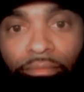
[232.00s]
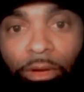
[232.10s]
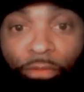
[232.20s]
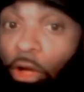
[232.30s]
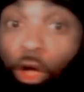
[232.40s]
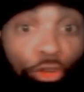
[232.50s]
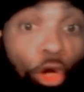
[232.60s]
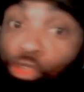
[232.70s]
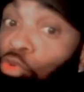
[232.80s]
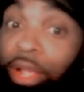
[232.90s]
My friend, oh
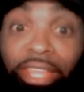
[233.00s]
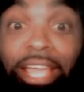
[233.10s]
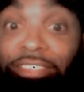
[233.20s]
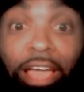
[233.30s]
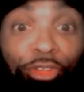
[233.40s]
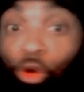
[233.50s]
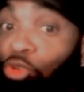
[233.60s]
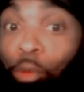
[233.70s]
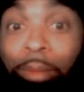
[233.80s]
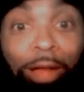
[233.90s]
no, you ain't the A side though.
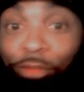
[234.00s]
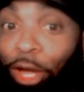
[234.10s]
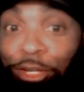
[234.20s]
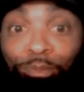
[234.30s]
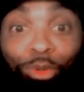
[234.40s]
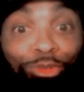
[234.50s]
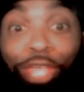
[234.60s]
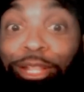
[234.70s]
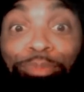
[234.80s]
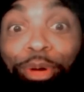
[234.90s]
Don't matter if you're undisputed.
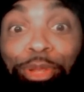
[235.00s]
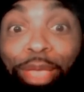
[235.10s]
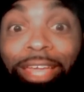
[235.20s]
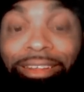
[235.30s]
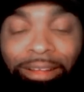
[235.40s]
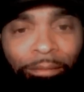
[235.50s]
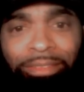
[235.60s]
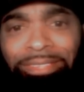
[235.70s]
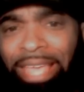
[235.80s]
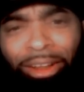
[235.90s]
Tank the money man,
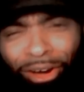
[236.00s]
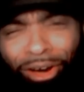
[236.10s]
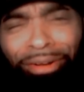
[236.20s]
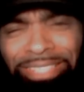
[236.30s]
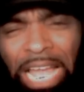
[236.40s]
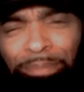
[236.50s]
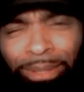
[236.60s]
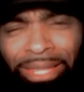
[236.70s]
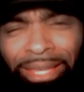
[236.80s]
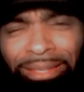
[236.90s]
saying all these type
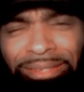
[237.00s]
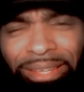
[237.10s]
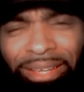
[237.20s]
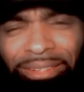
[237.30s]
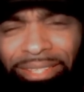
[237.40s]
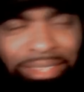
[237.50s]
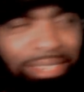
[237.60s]
of things to